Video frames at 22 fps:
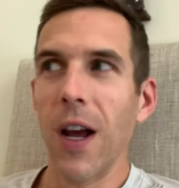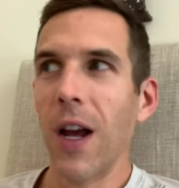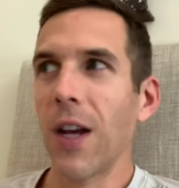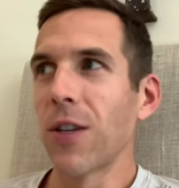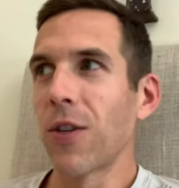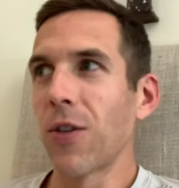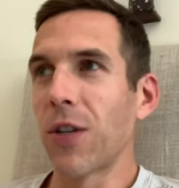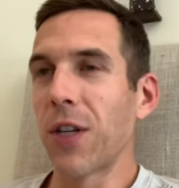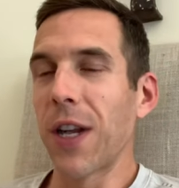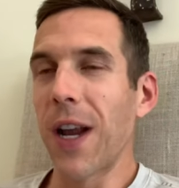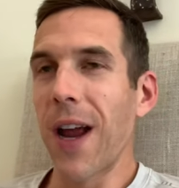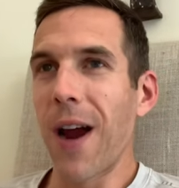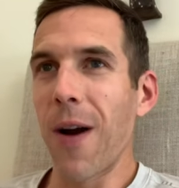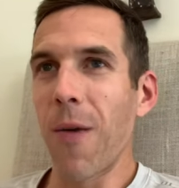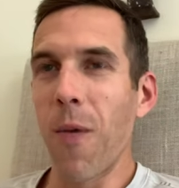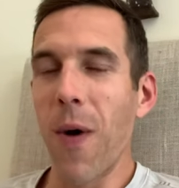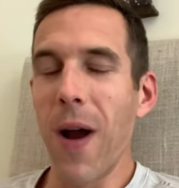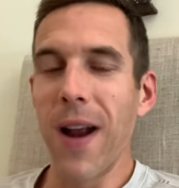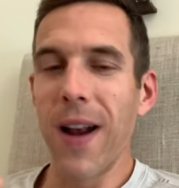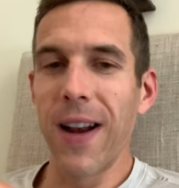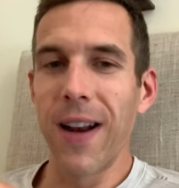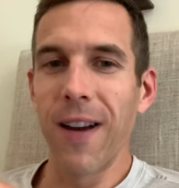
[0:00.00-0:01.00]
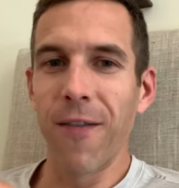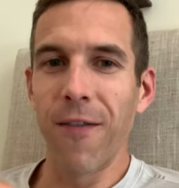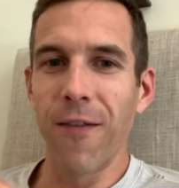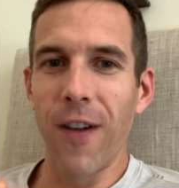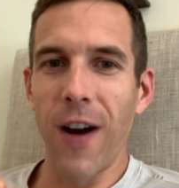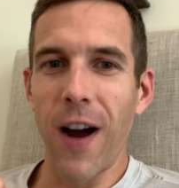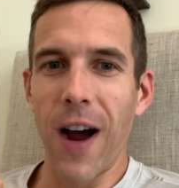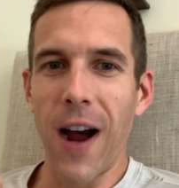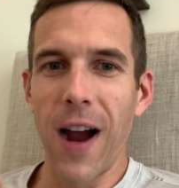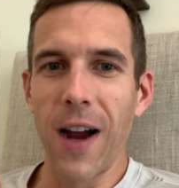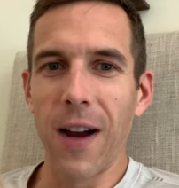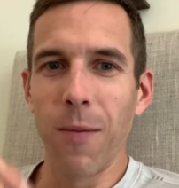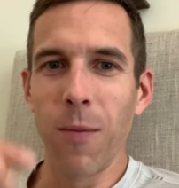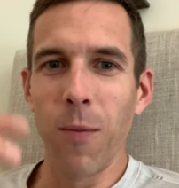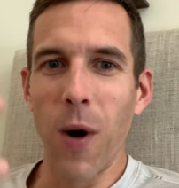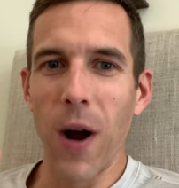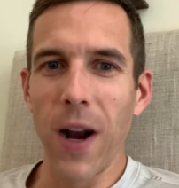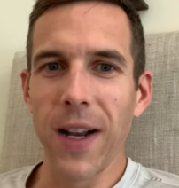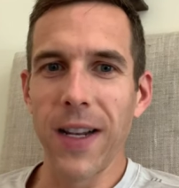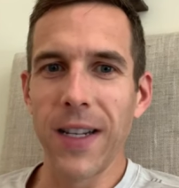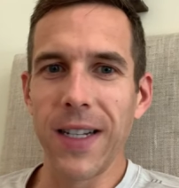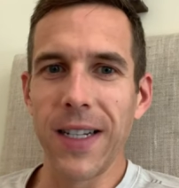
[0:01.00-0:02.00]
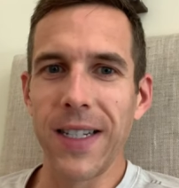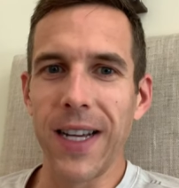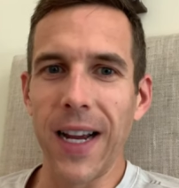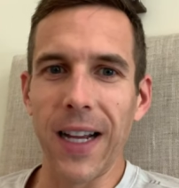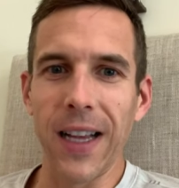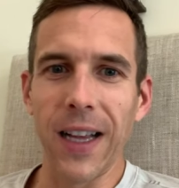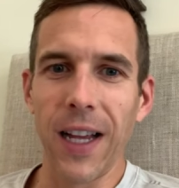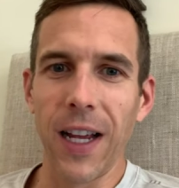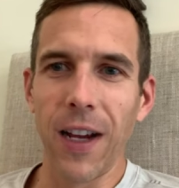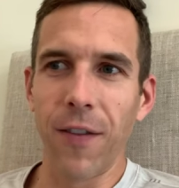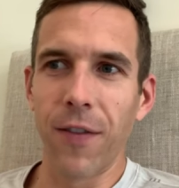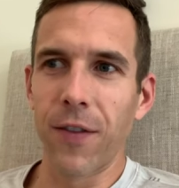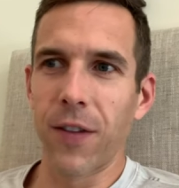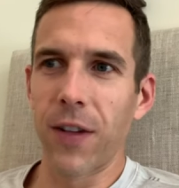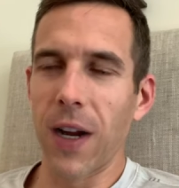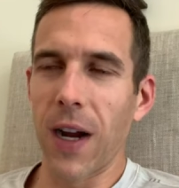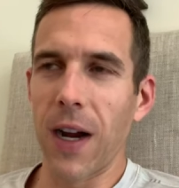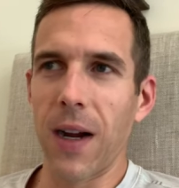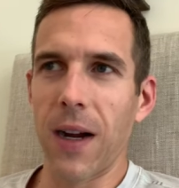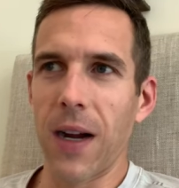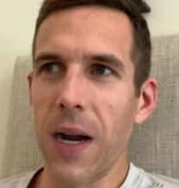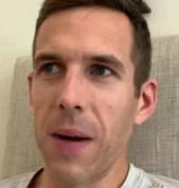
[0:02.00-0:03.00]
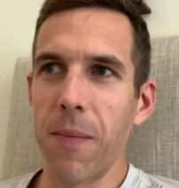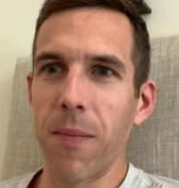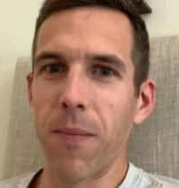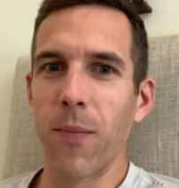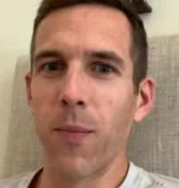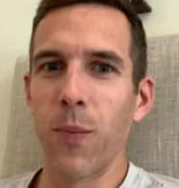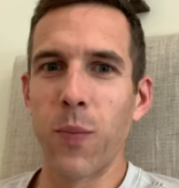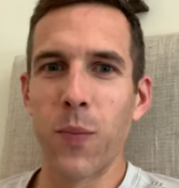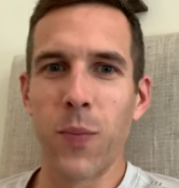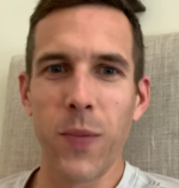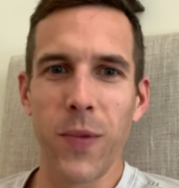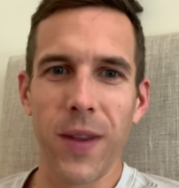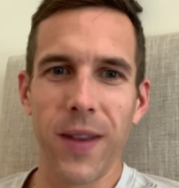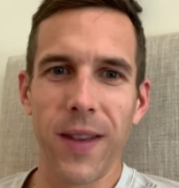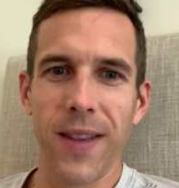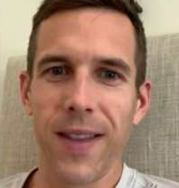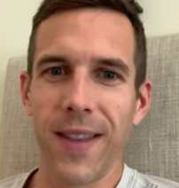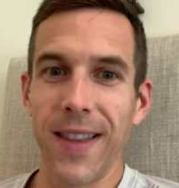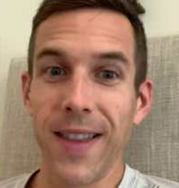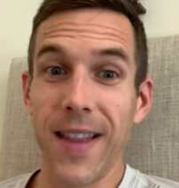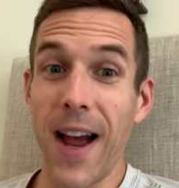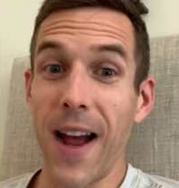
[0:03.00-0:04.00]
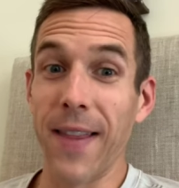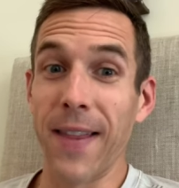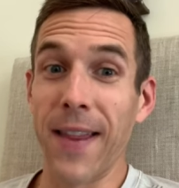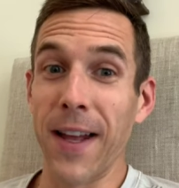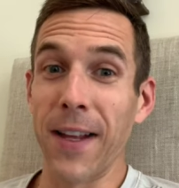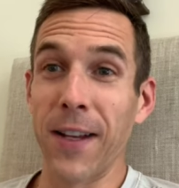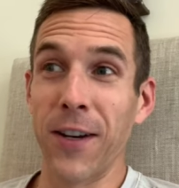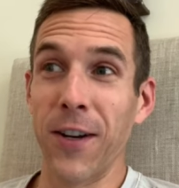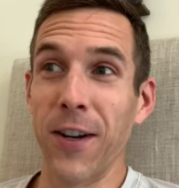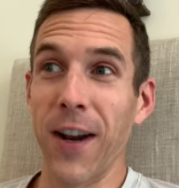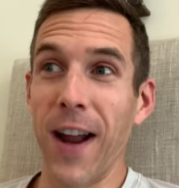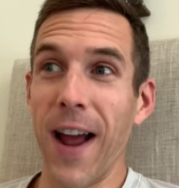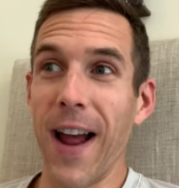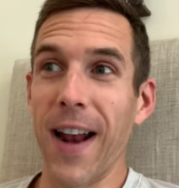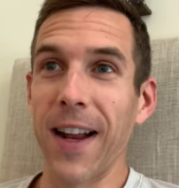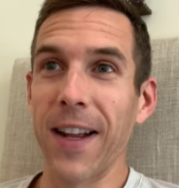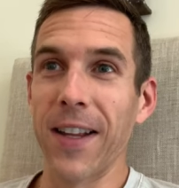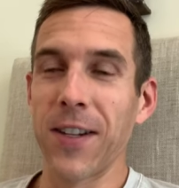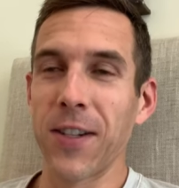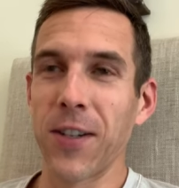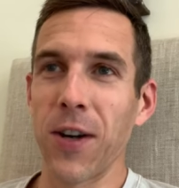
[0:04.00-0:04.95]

So today I went, and if I wanted to deadlift, I'm not that good at it.